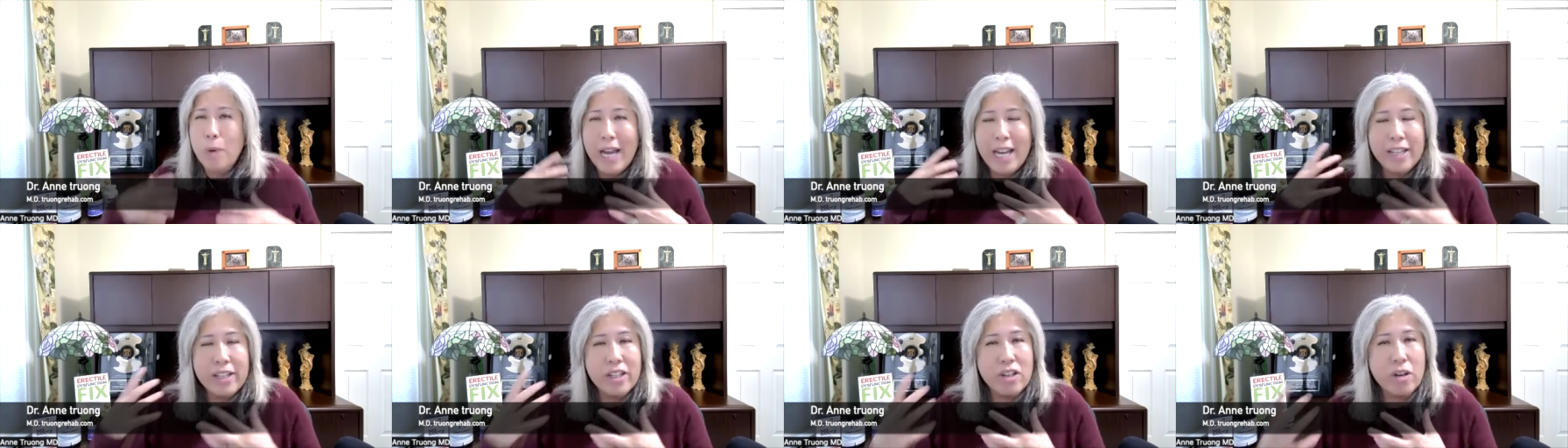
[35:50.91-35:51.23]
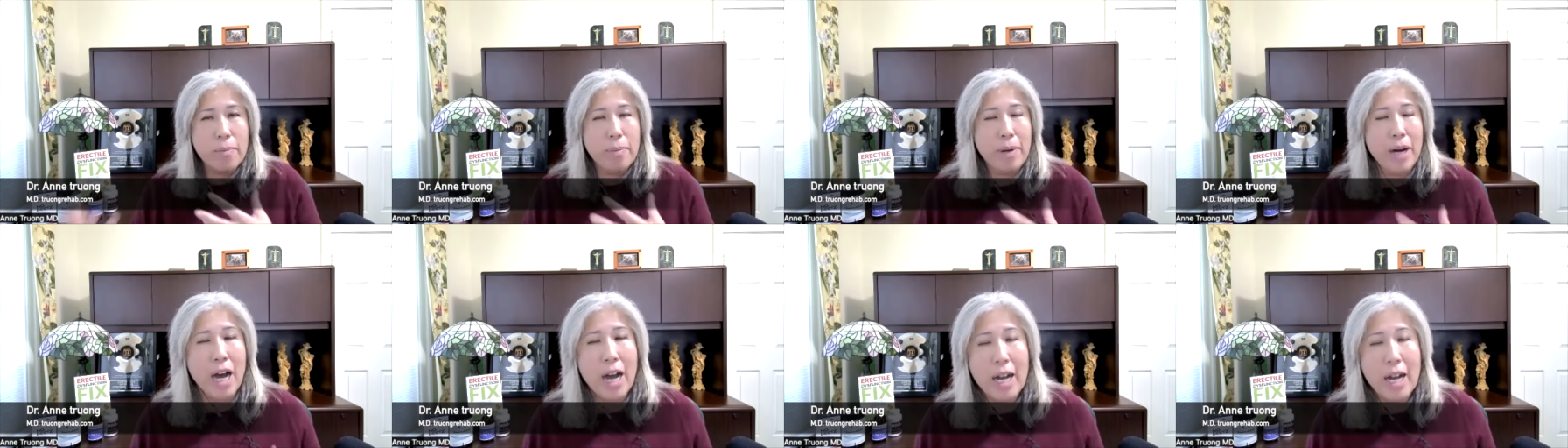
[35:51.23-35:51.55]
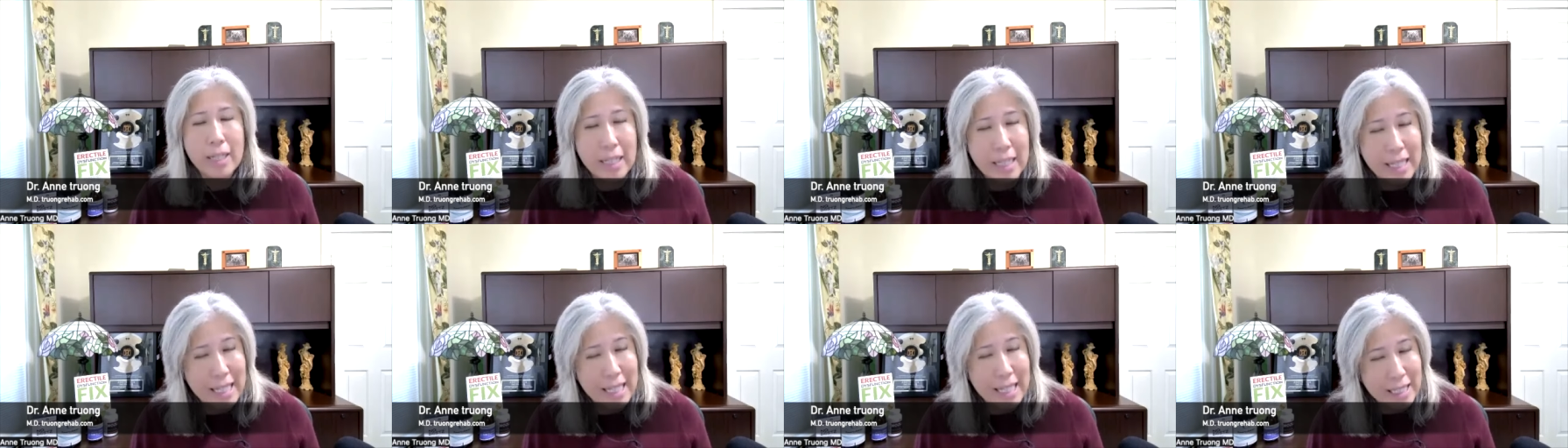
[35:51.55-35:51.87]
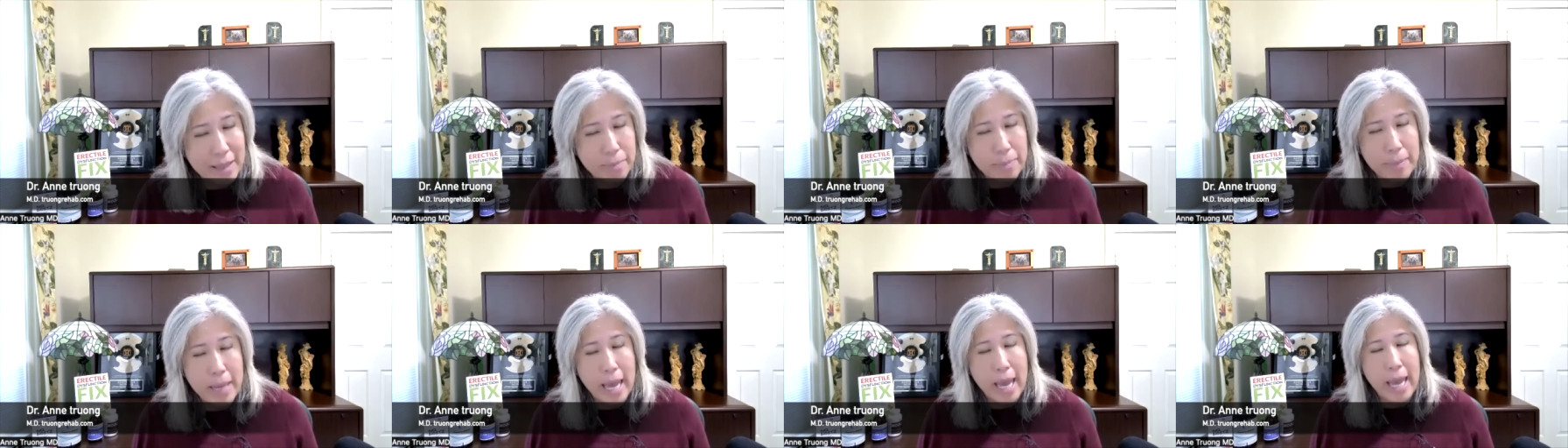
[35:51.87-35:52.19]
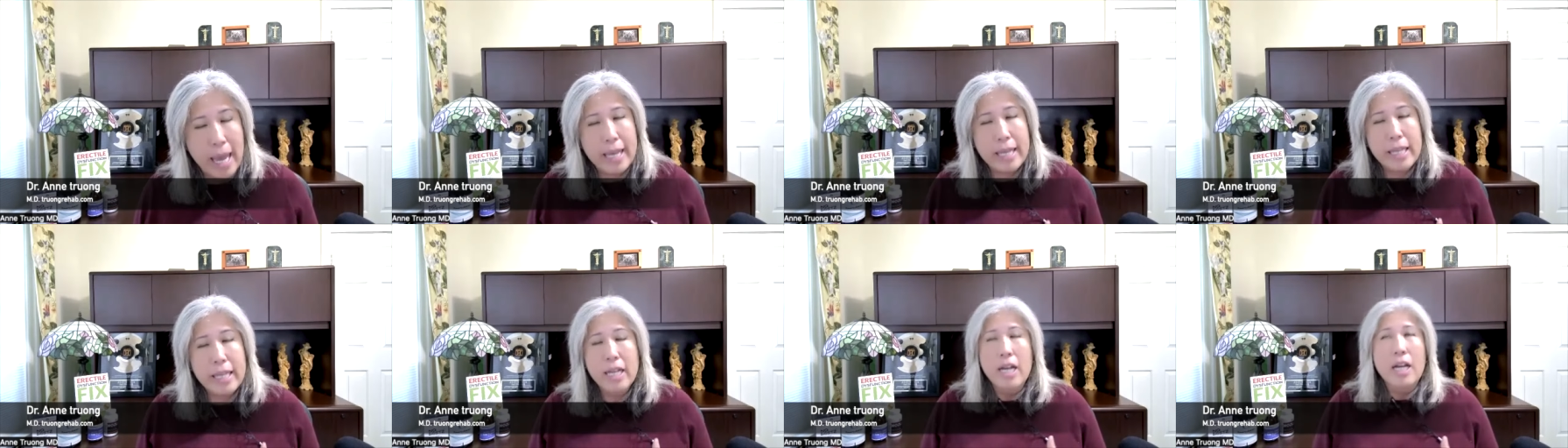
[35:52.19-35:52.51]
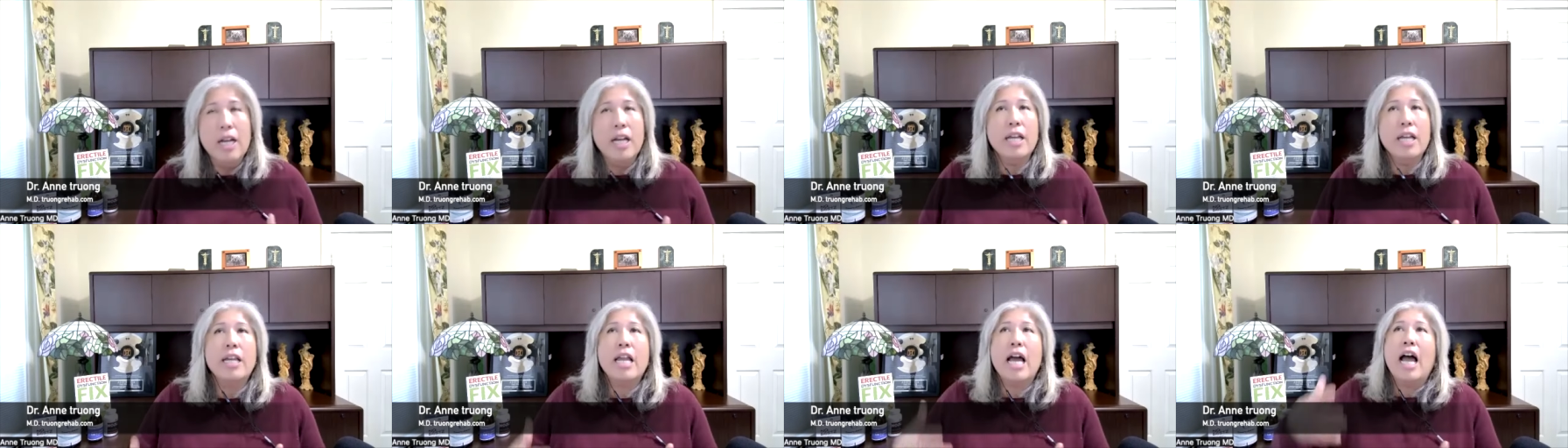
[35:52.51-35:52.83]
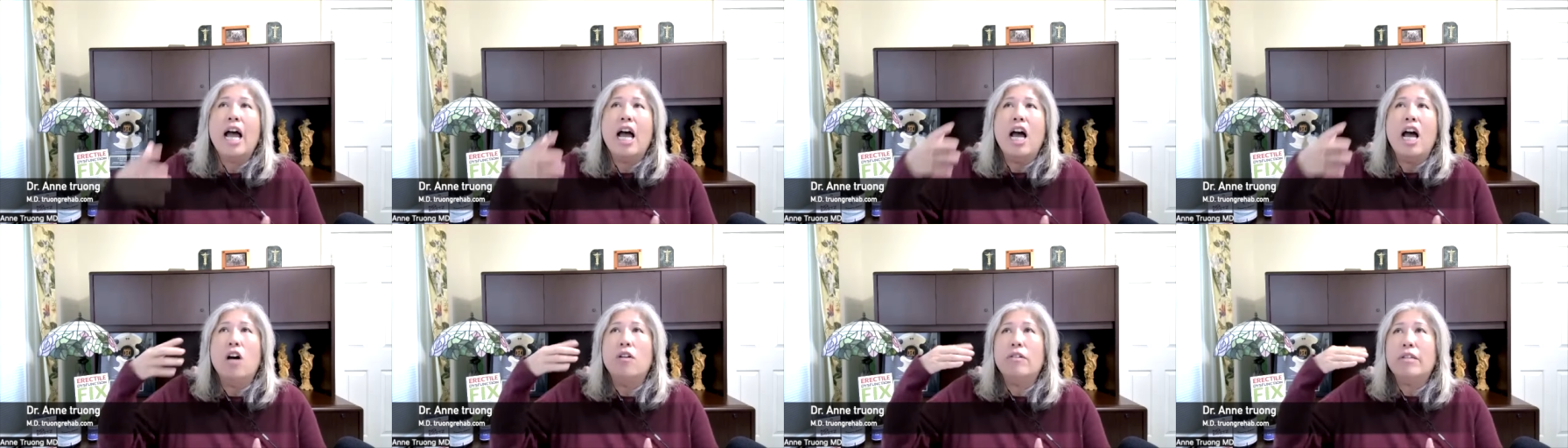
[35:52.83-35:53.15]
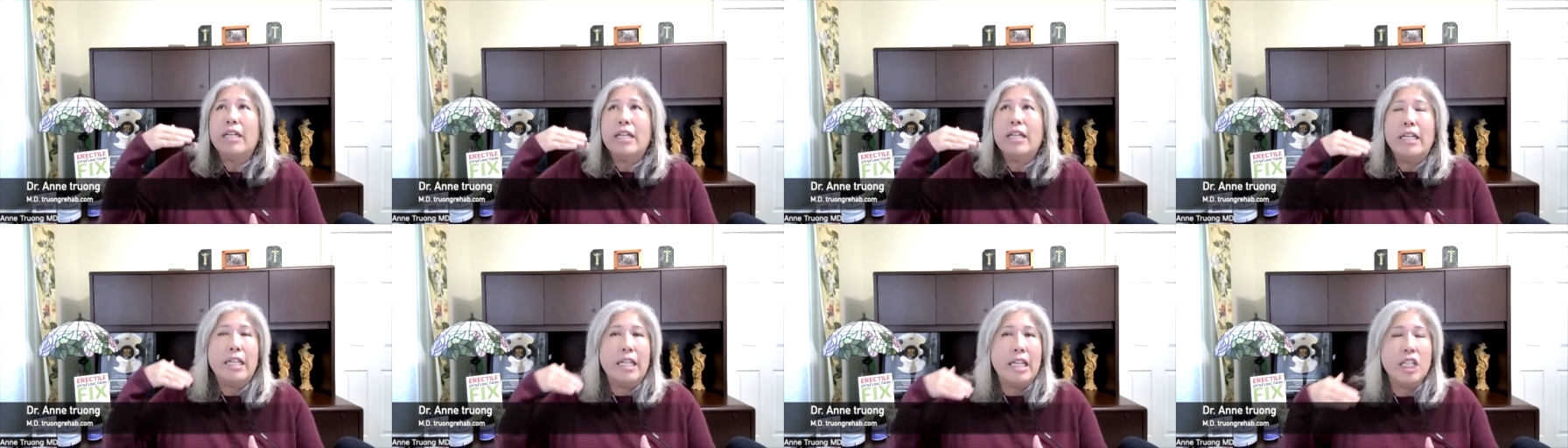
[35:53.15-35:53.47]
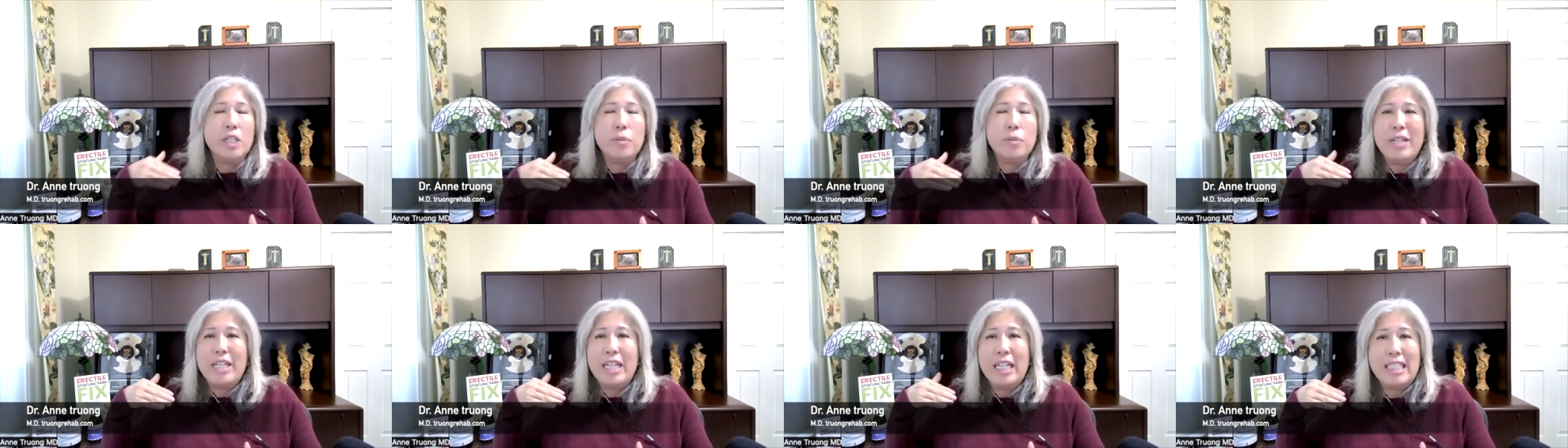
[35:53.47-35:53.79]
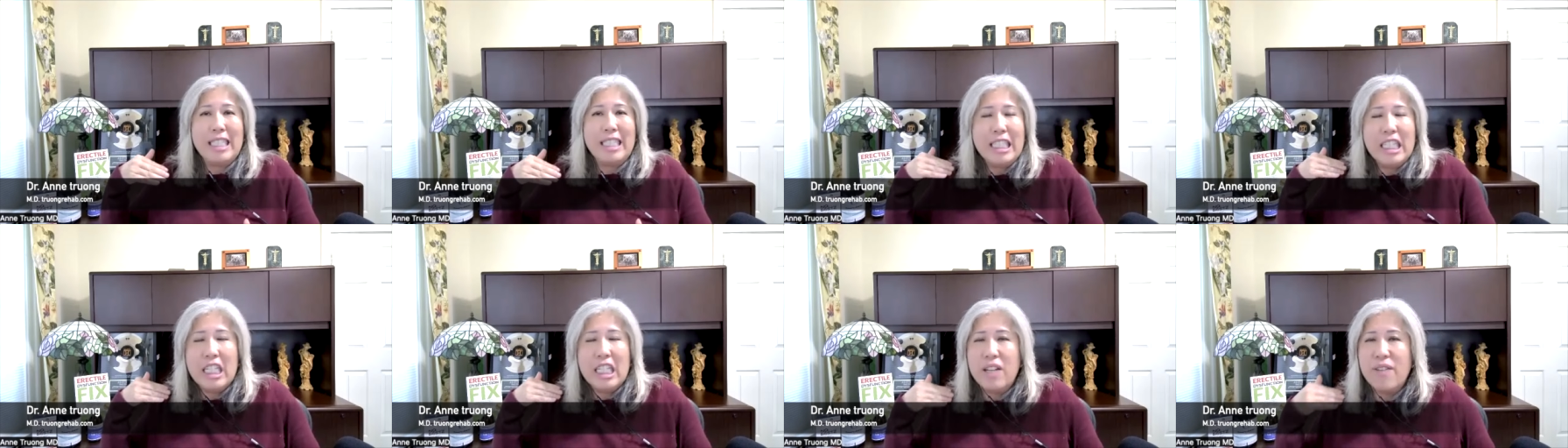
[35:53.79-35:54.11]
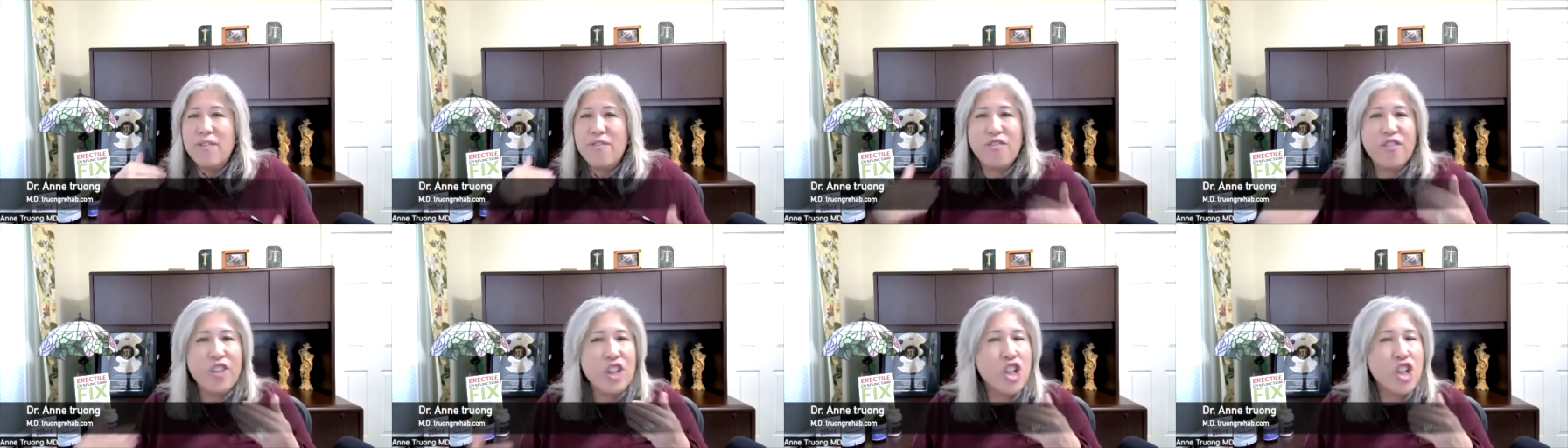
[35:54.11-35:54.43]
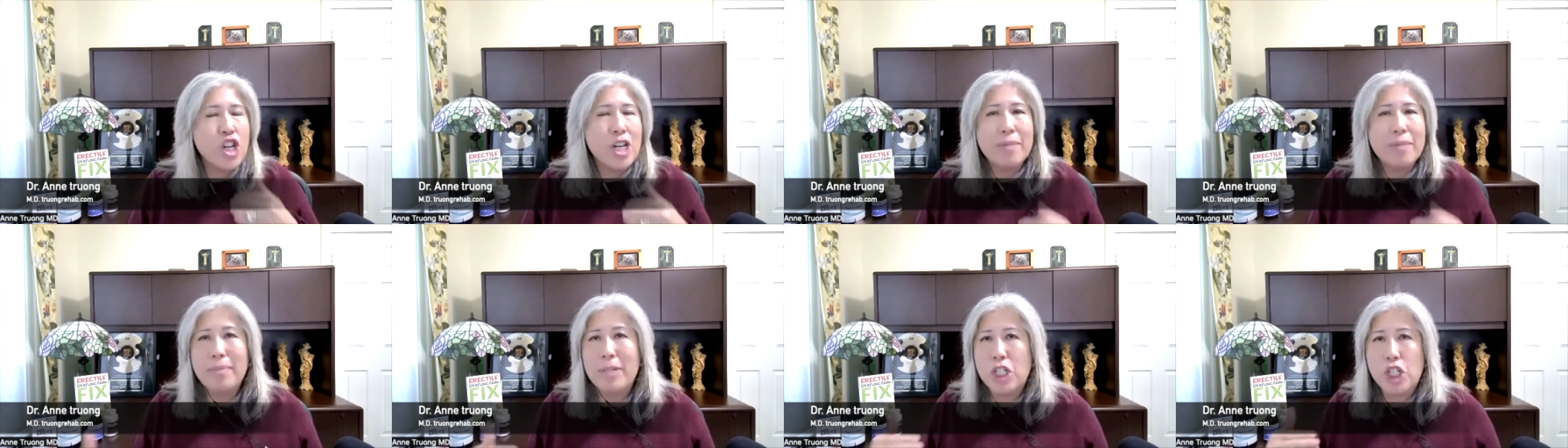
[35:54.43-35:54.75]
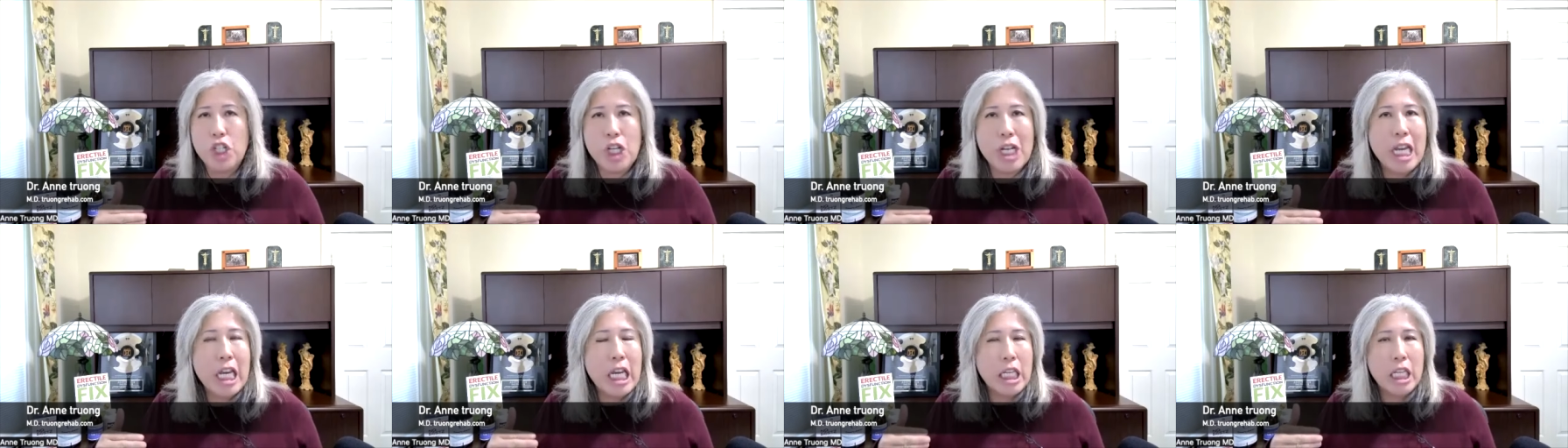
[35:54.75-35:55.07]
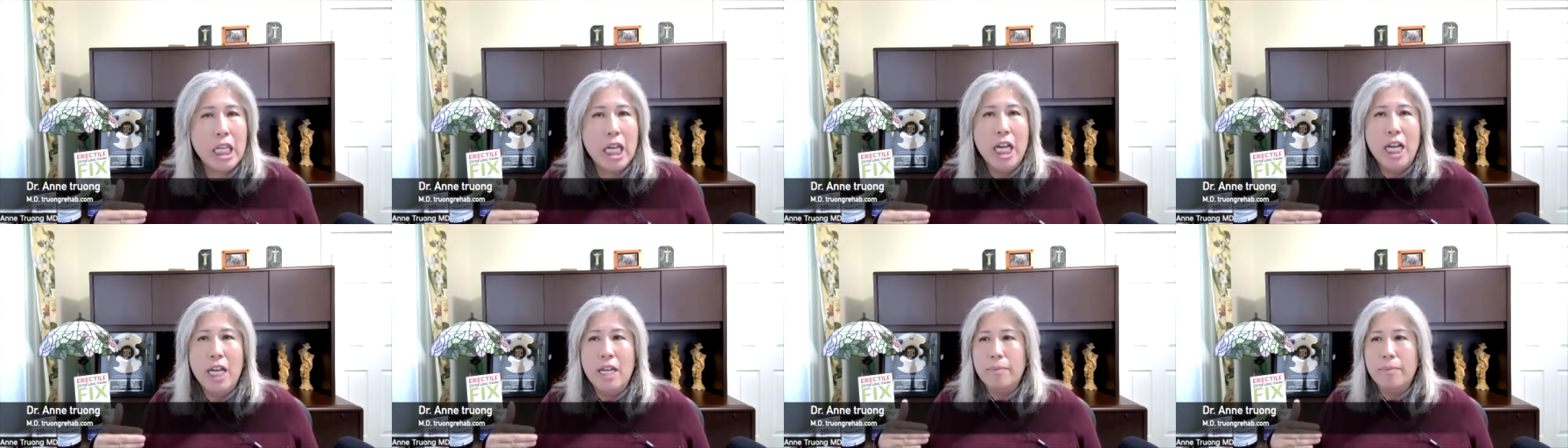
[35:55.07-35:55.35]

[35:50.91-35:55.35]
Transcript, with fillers: way that your body is made and how it is because it's an efficient machine